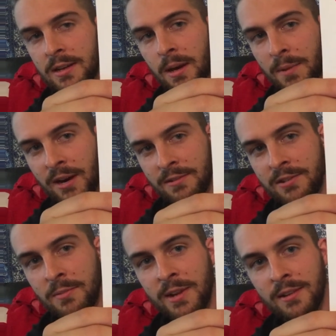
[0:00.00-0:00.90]
about
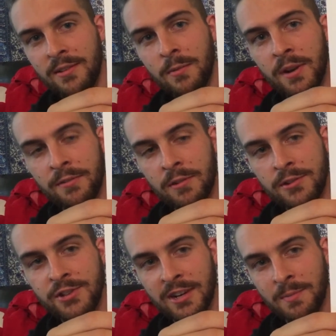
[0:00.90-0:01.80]
2 minutes in when I
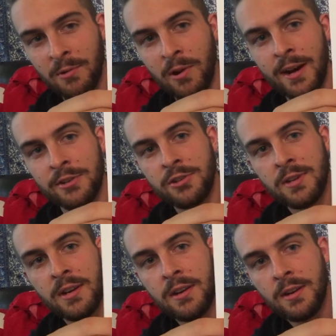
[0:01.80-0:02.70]
first checked my watch.
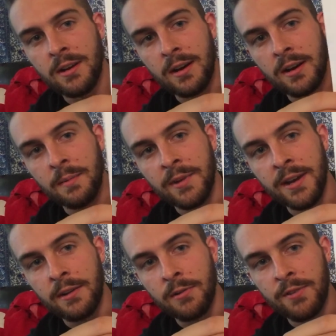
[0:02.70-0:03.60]

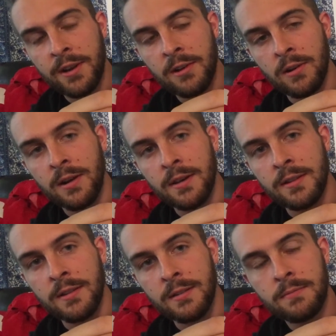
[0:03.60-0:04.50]
And over here
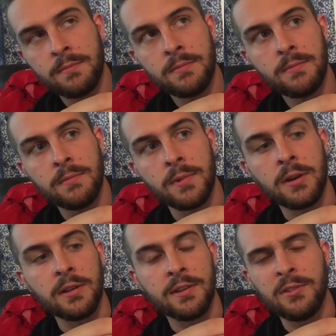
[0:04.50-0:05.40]
on,
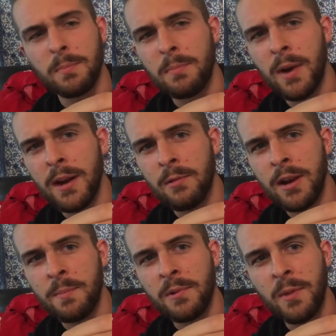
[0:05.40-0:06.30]
well, it's my
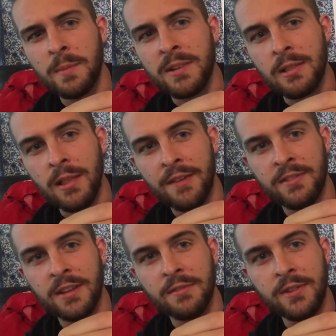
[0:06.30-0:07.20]
right, but it might be
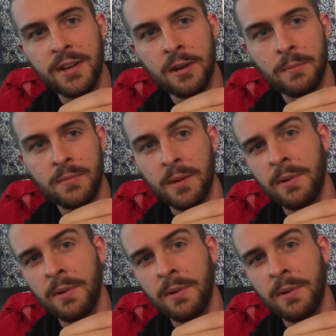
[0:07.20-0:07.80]
left on the video. I